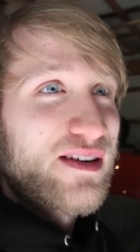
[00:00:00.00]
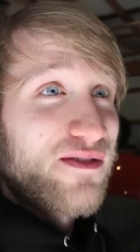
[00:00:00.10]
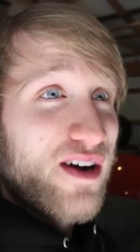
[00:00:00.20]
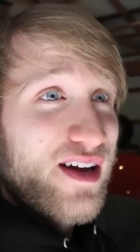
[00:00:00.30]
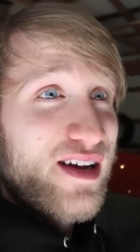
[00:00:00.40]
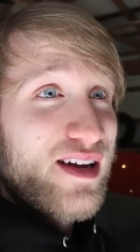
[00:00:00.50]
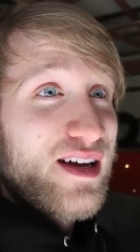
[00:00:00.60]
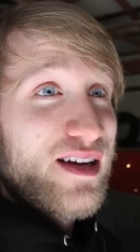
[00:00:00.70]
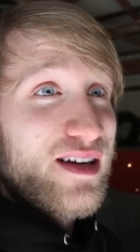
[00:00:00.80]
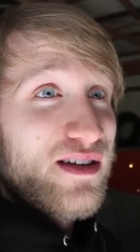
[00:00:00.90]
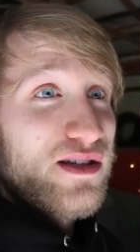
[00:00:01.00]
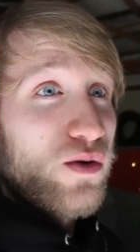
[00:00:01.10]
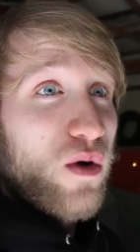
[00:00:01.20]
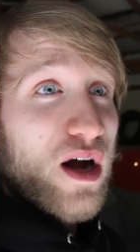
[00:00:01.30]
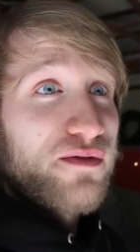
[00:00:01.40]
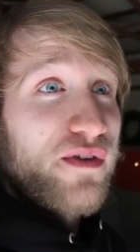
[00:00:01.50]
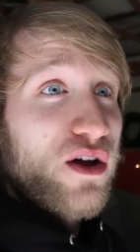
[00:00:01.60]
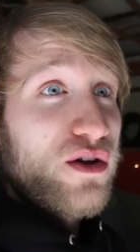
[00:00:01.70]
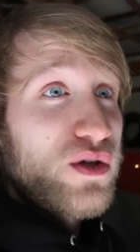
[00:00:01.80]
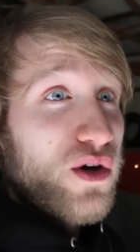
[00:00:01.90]
Right? To watch
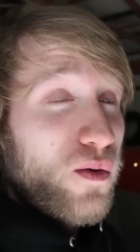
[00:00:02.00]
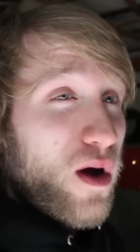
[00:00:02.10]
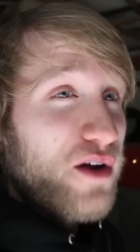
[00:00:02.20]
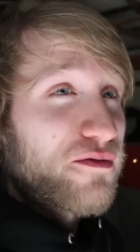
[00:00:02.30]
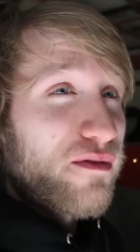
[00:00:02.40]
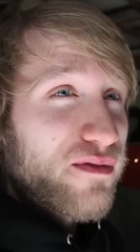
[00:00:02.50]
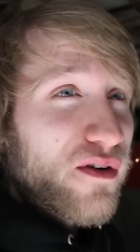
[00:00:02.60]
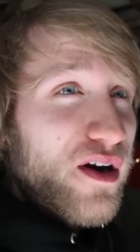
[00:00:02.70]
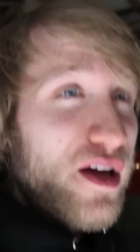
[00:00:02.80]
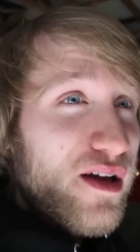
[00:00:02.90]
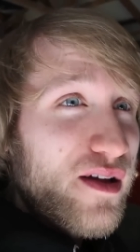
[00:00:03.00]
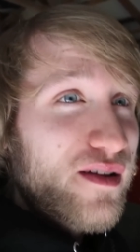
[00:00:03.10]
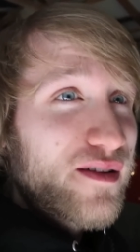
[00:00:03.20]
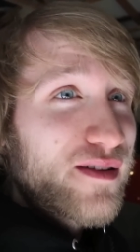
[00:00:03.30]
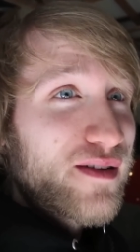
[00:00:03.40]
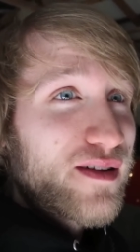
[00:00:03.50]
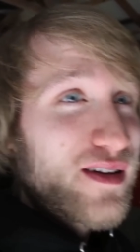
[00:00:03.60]
videos you could watch for free. Right.